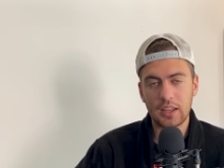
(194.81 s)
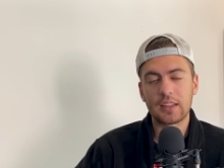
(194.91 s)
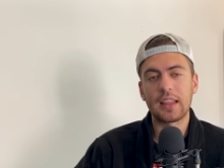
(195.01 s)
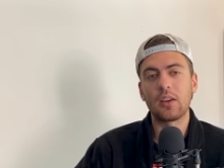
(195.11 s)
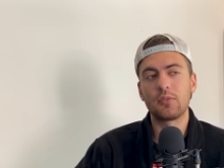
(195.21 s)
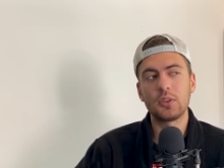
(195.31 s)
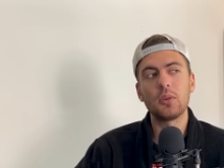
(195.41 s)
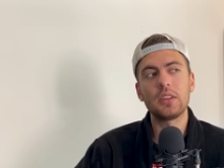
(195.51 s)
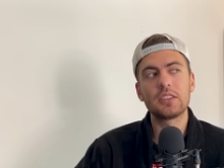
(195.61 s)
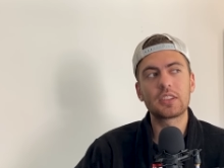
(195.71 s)
Now, a few of
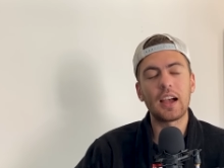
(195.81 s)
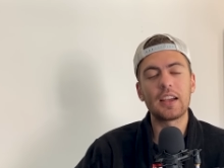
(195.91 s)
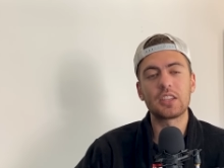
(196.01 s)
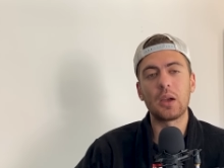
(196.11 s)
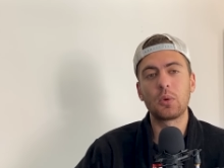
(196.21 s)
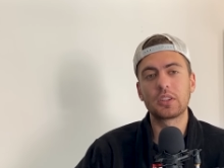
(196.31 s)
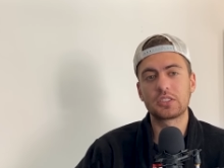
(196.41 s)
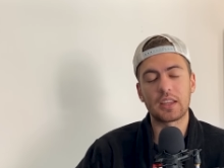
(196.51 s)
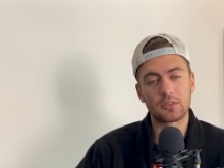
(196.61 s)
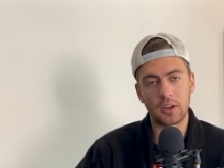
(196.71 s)
these guys I would
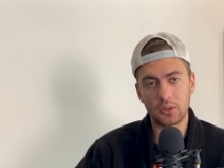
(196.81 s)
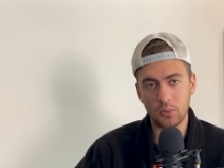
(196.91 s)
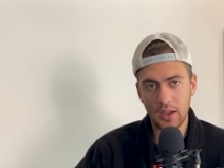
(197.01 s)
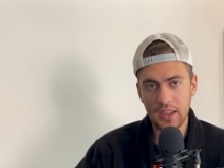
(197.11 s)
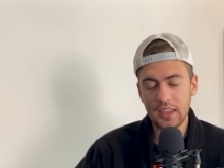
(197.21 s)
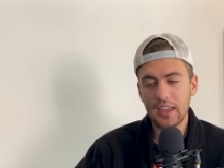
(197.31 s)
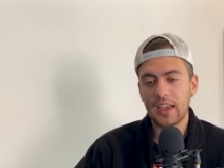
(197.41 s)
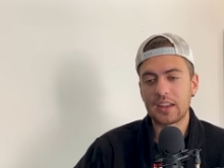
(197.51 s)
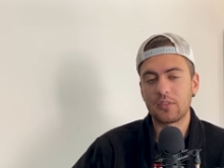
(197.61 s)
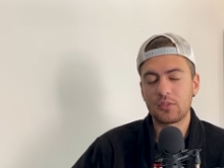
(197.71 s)
extend right away,
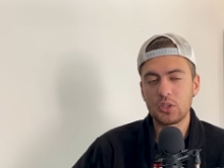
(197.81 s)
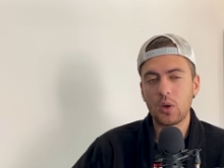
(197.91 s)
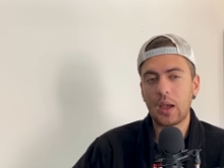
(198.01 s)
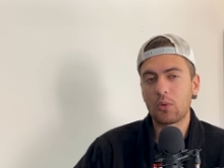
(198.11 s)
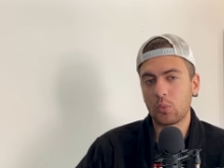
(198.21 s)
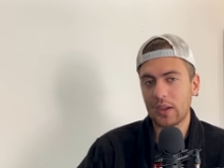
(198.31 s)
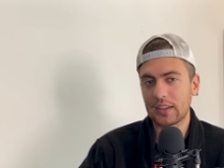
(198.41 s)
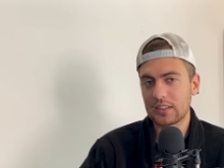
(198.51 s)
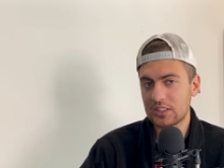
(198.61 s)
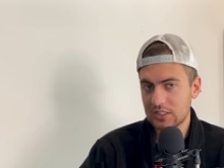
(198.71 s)
and a few I would wait
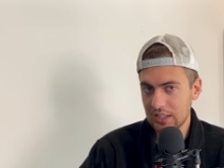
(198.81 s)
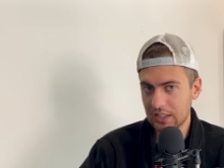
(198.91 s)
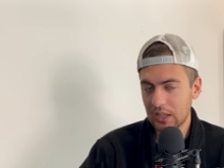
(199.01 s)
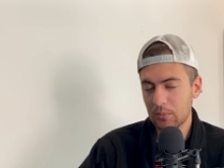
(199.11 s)
and see.